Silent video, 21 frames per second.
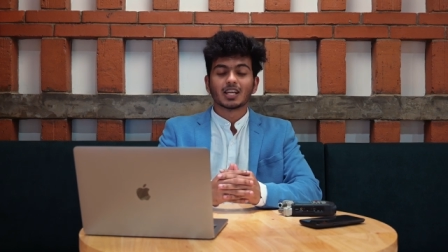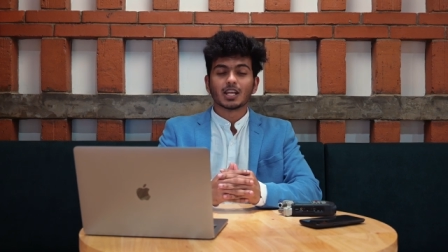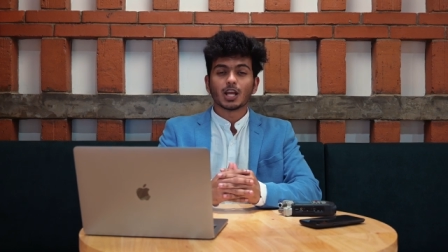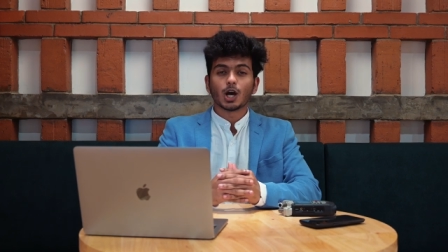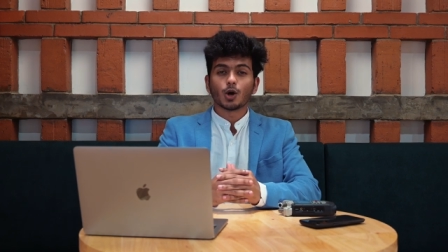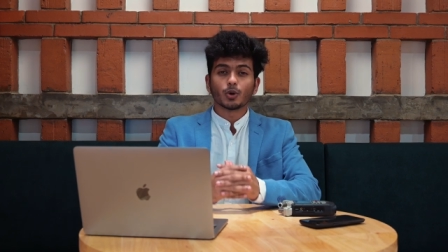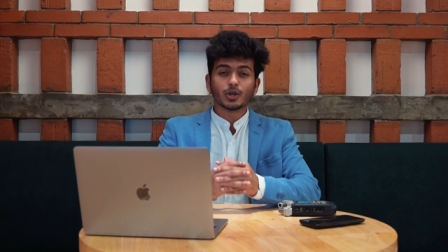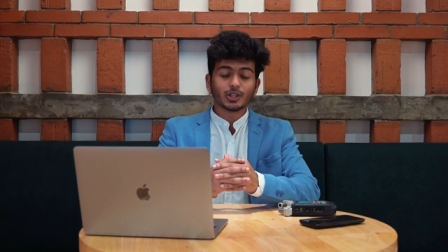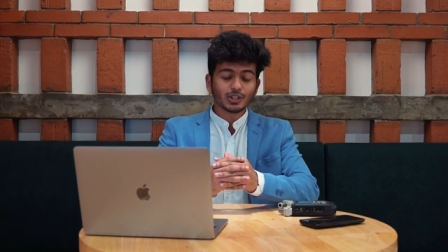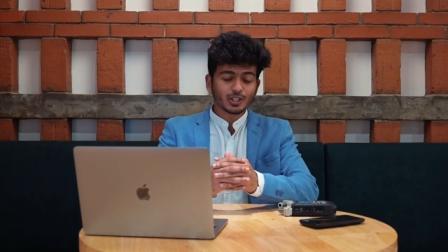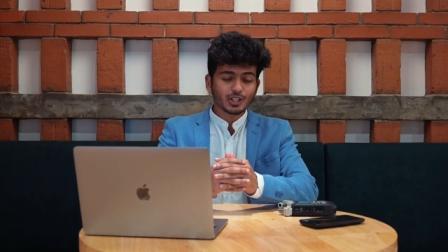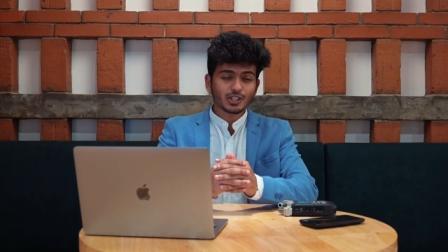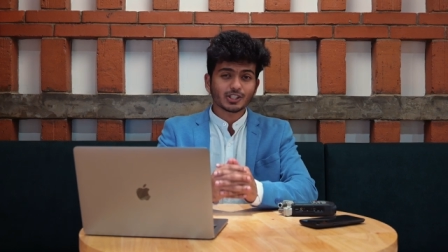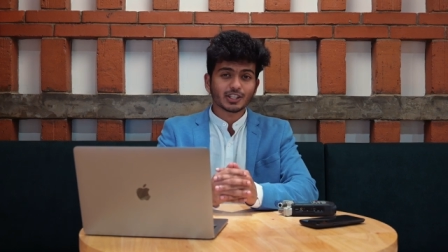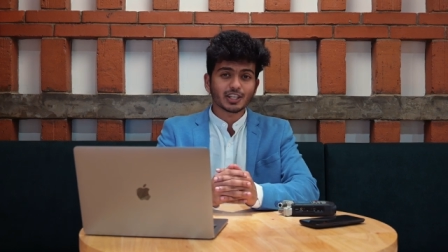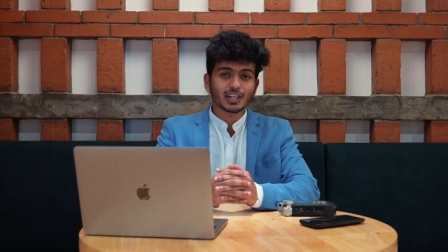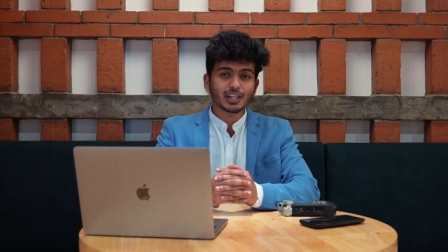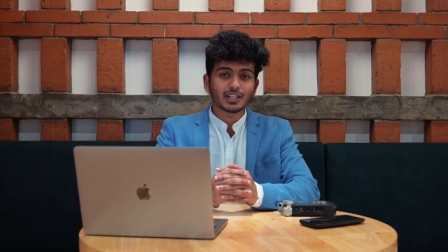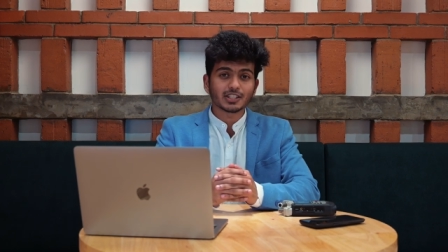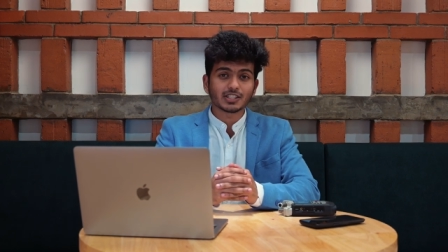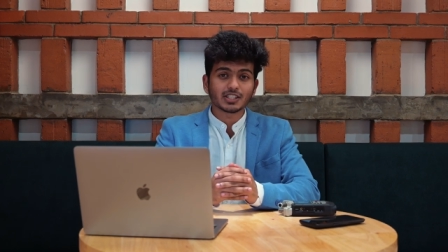Now in this
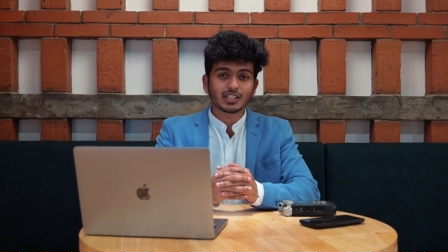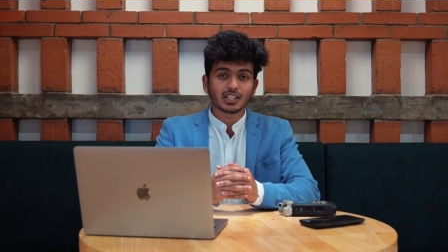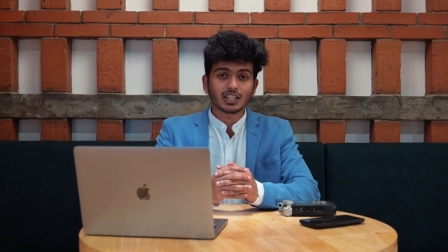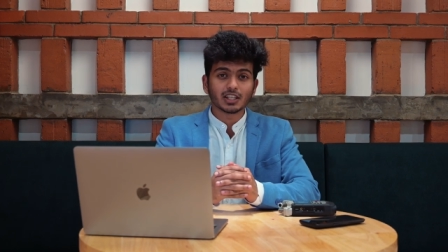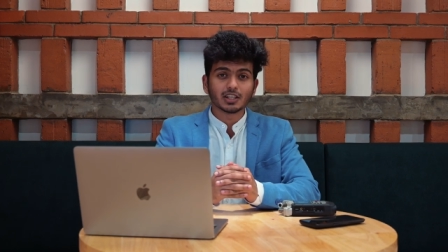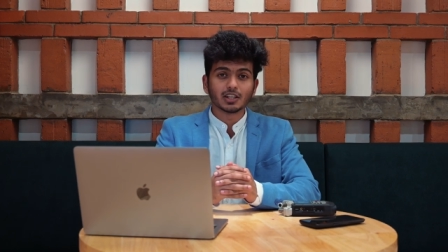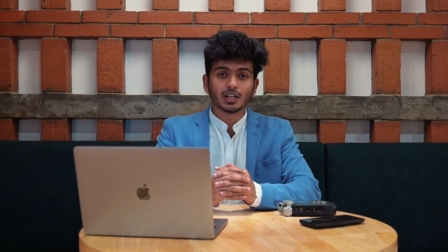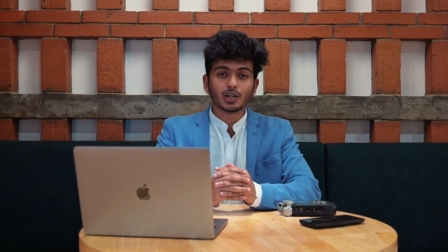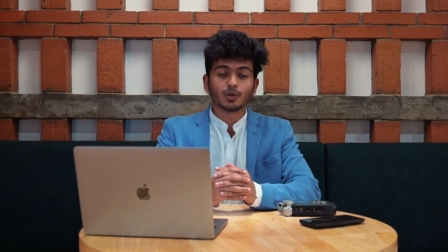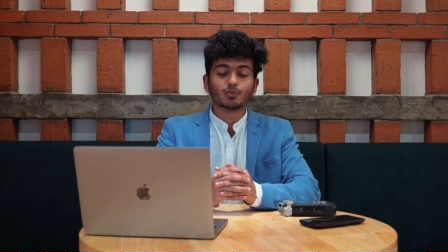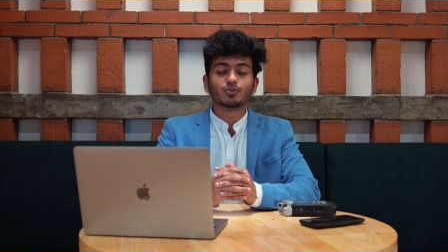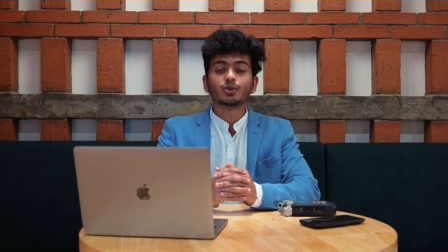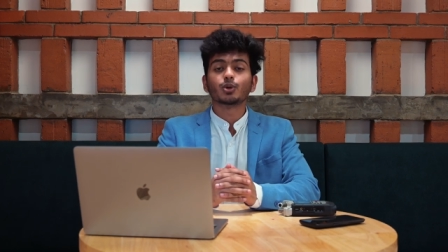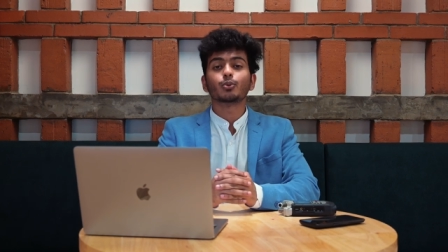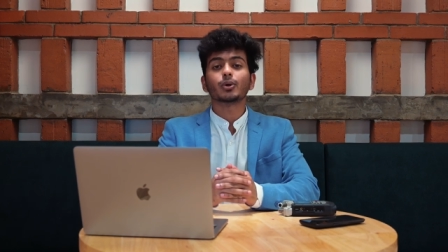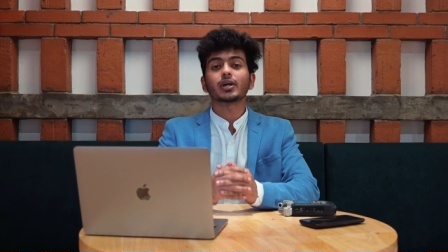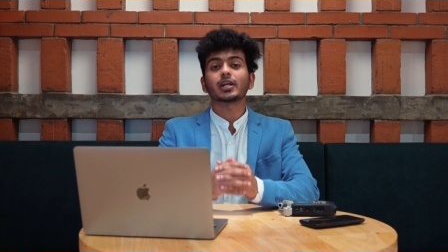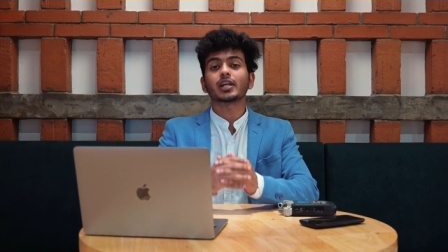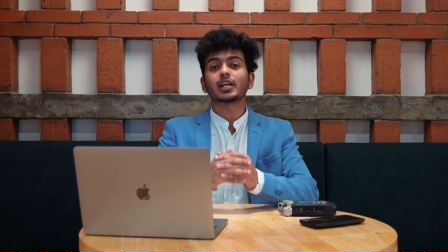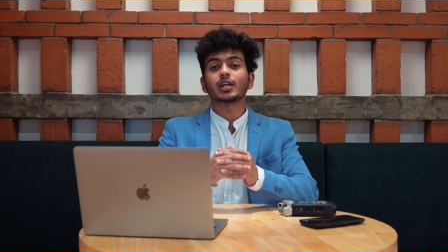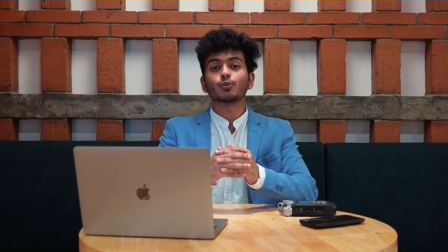case, if we
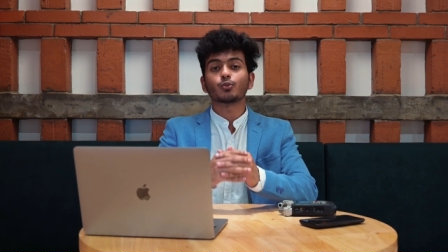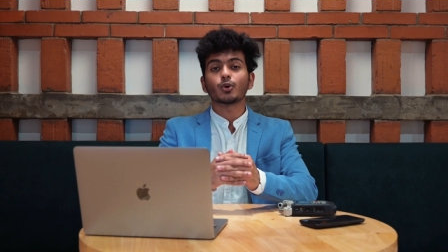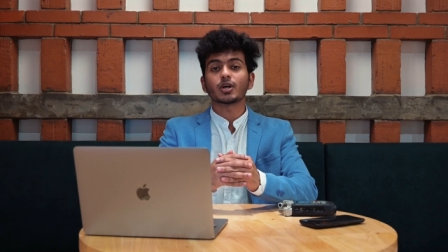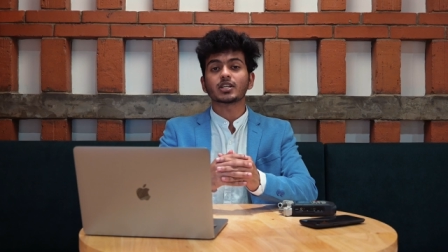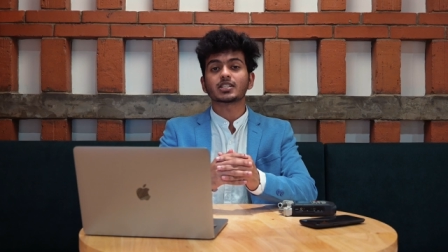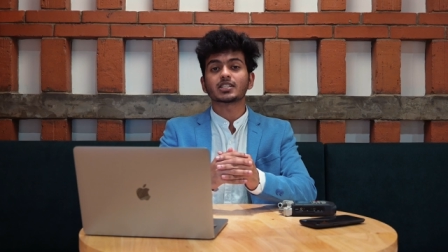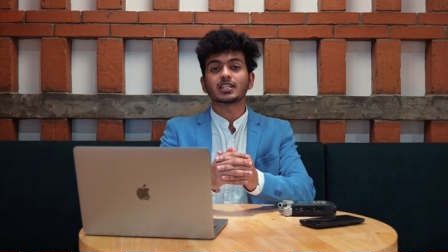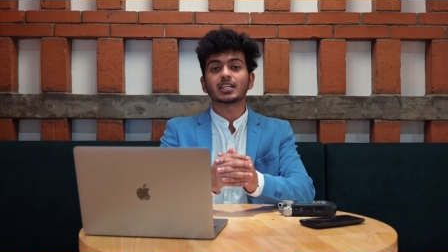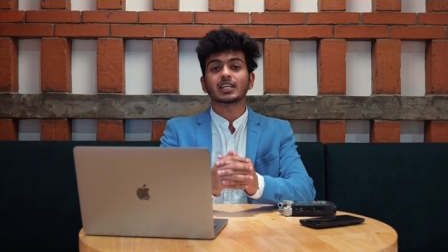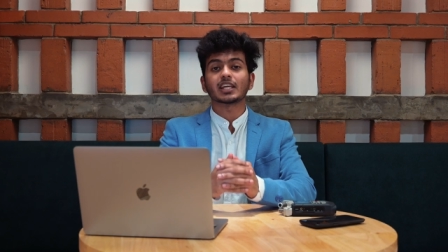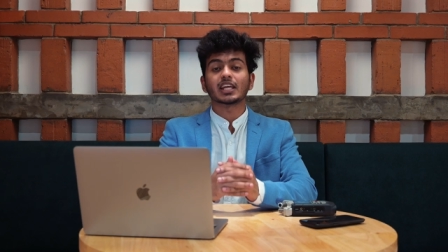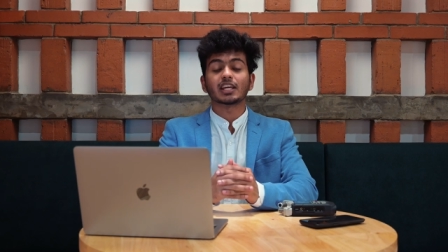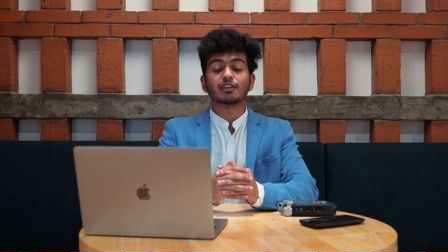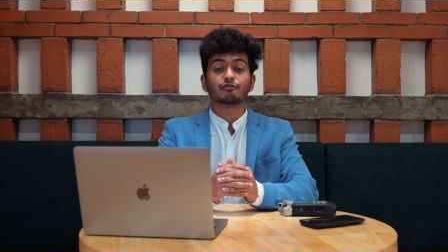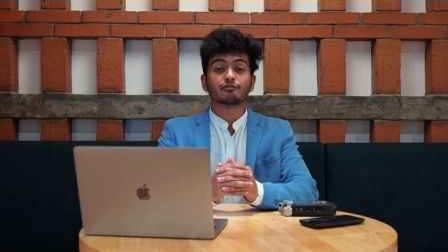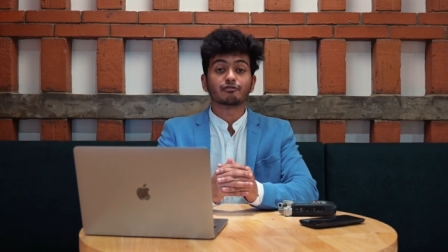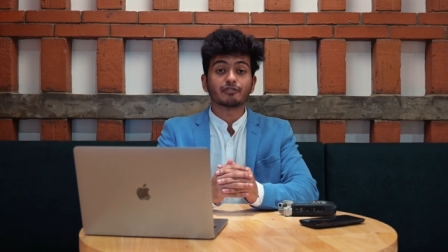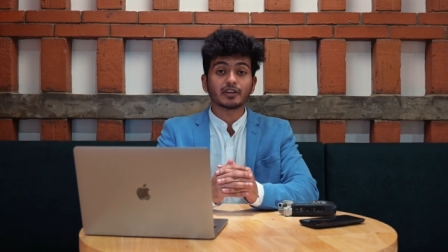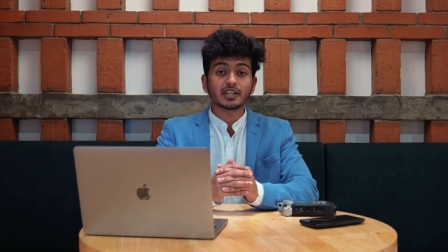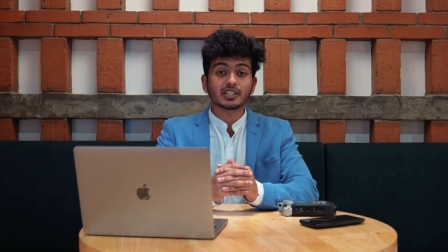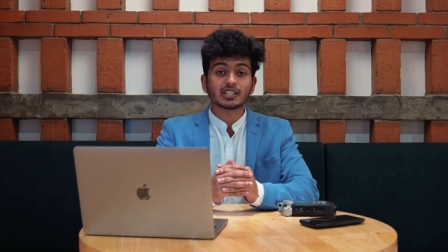were investing in
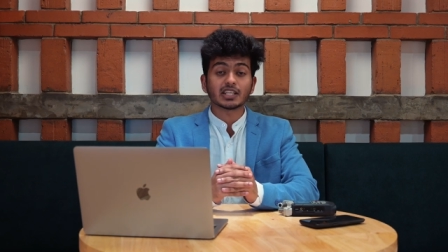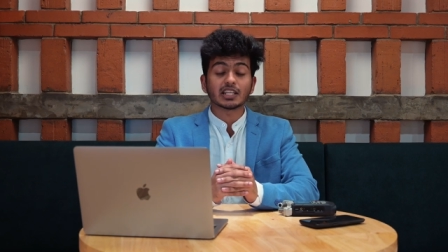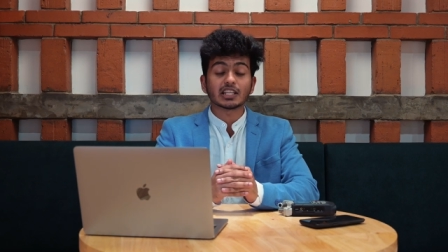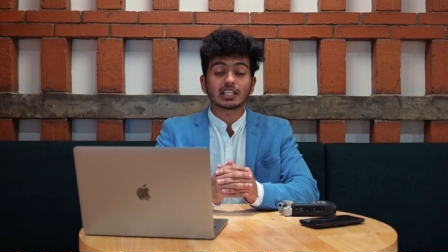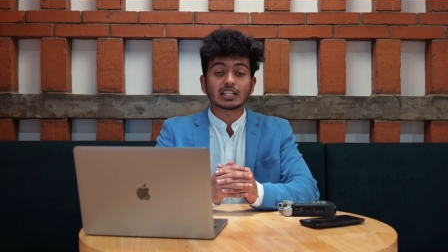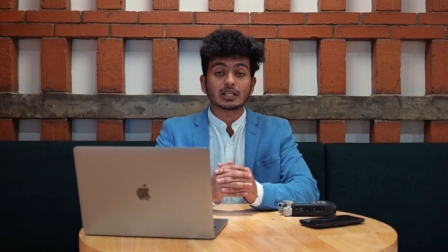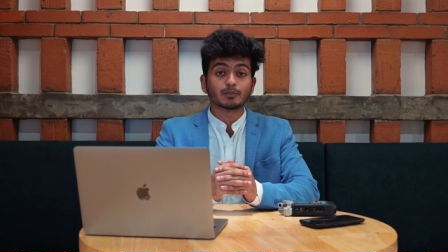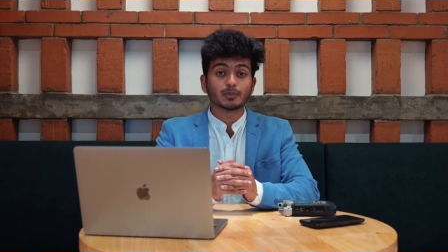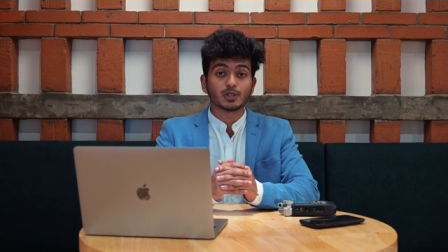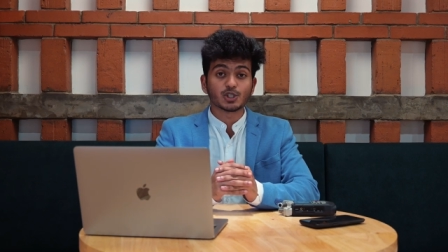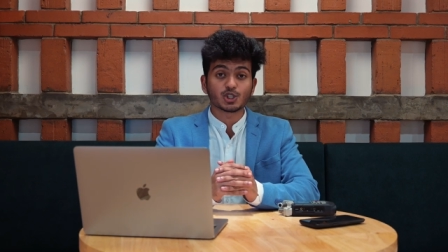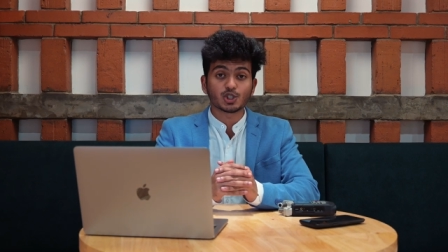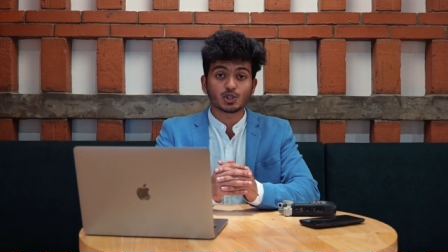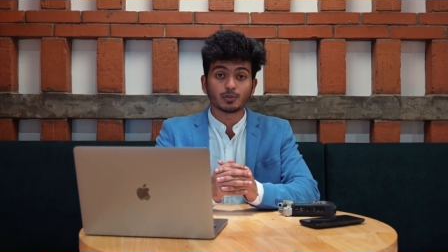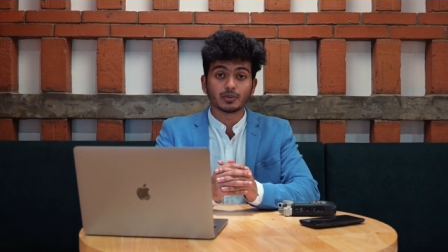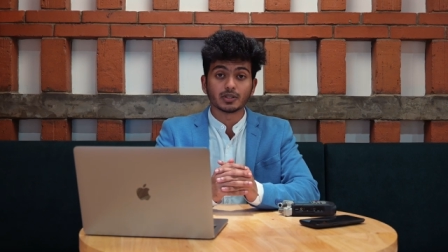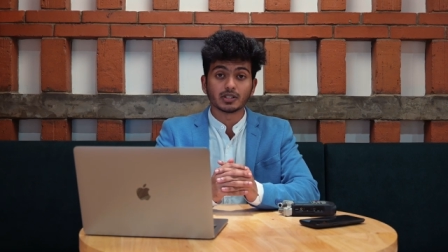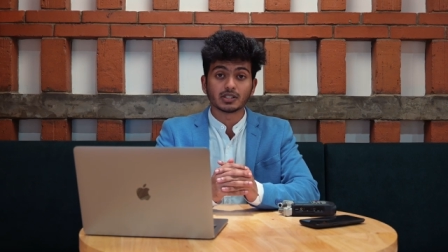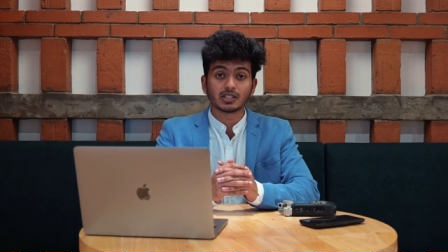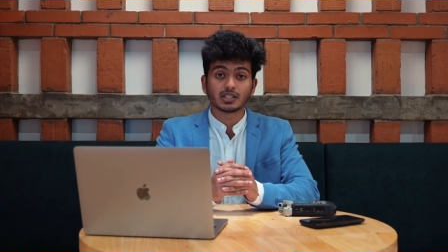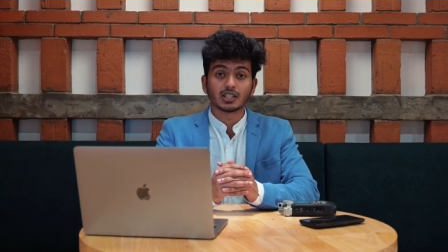fixed income
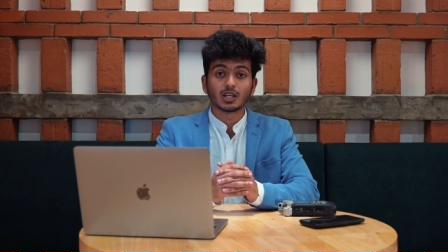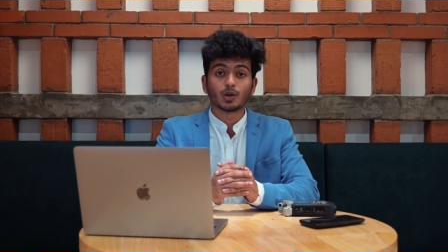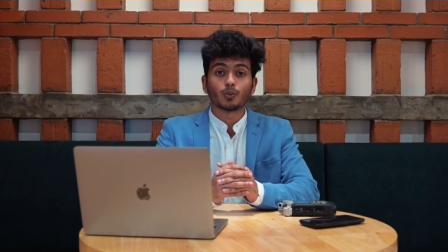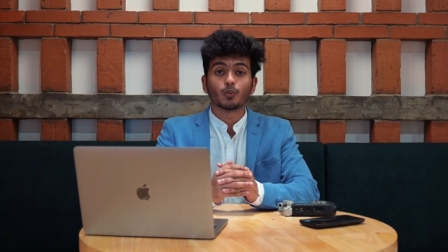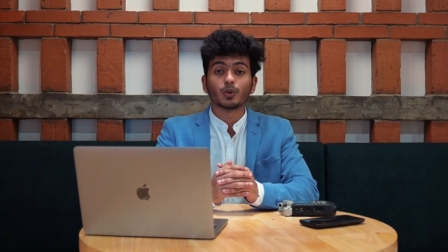instruments